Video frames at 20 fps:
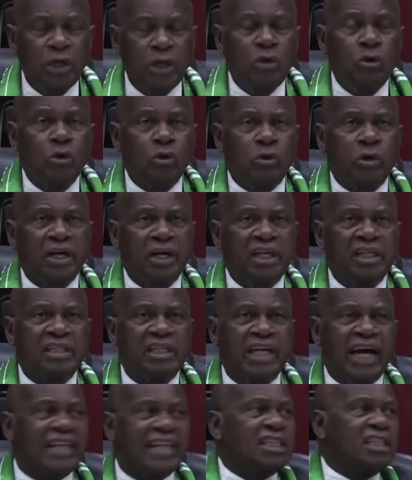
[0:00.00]
look
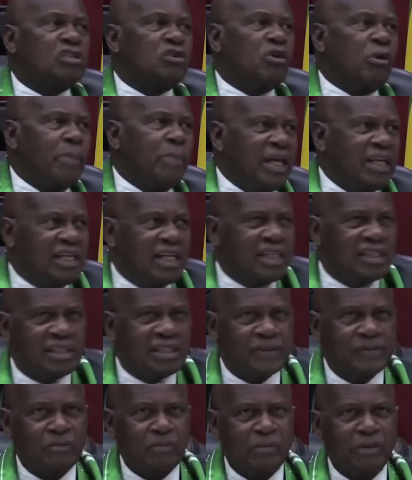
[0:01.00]
at artisanal
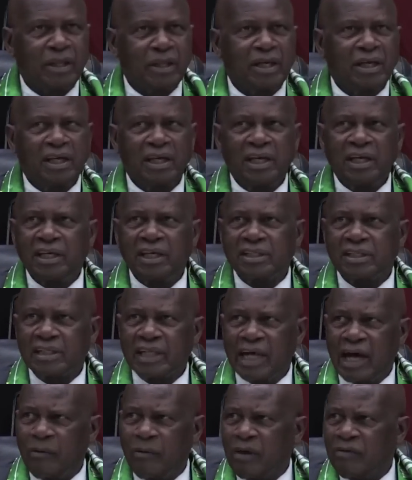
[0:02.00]
miners
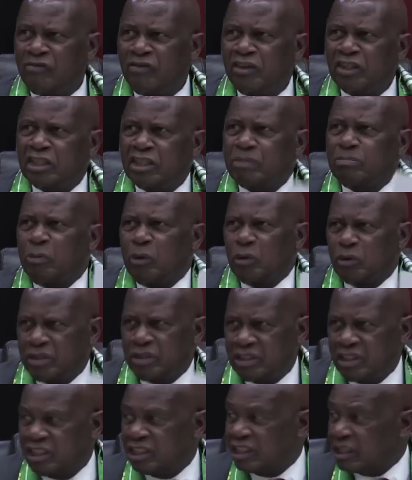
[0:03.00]
as our fishing pond
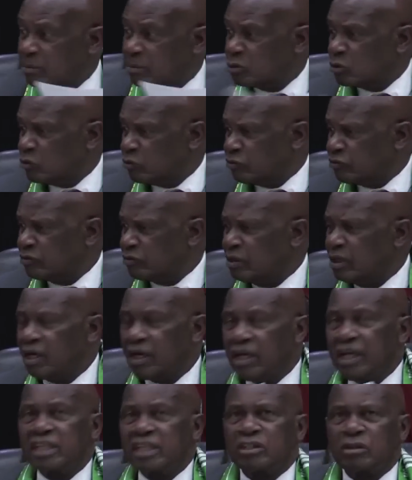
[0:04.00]
in terms of
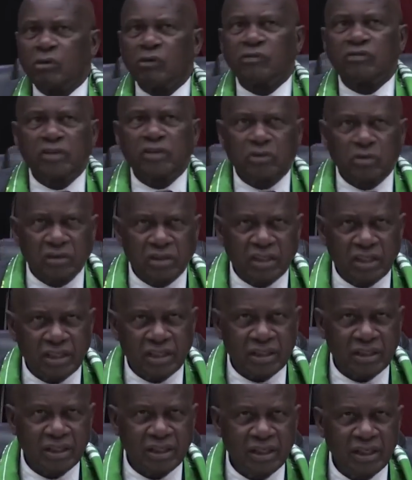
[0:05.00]
raising of
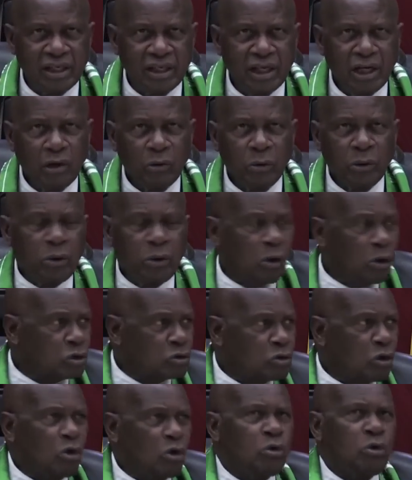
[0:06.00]
resources. We
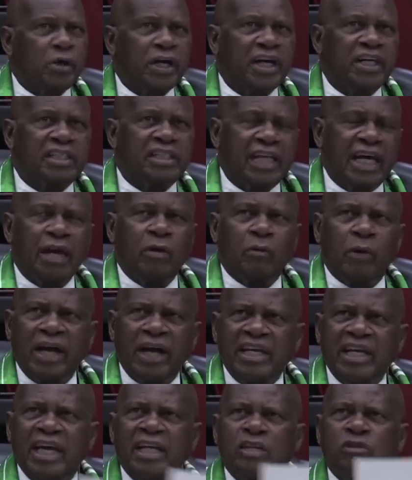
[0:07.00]
also look at
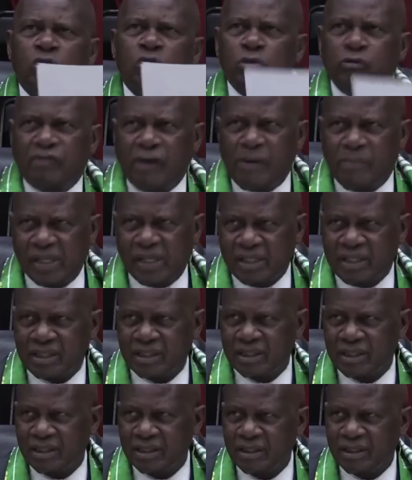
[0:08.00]
A1, A2 farmers.